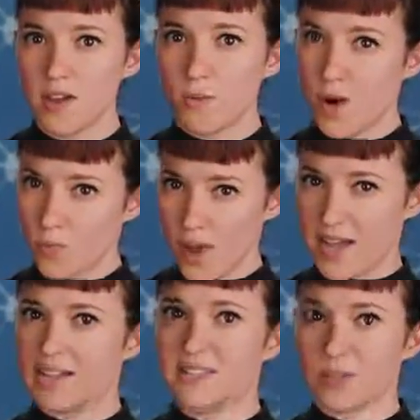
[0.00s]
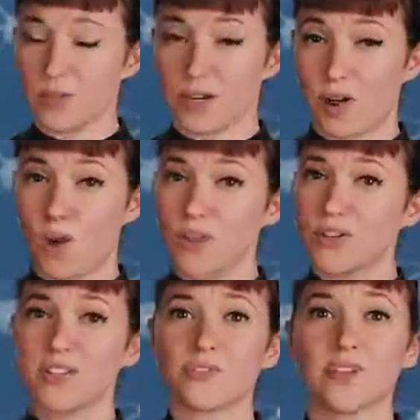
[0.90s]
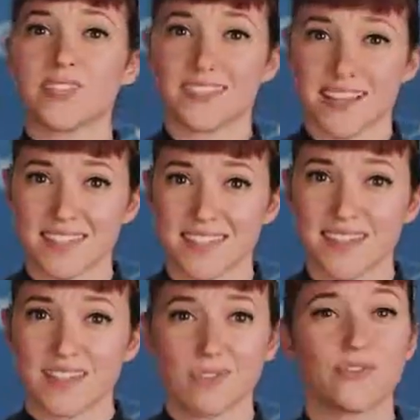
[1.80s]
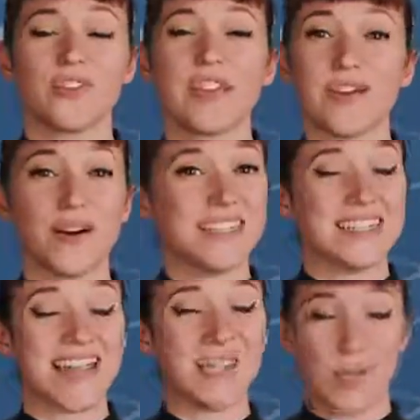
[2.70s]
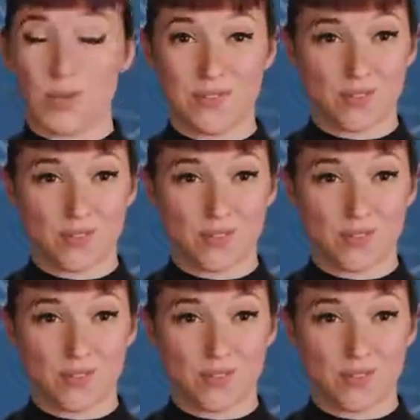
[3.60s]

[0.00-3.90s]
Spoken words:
One way is to look at all the different insects that feed on dead human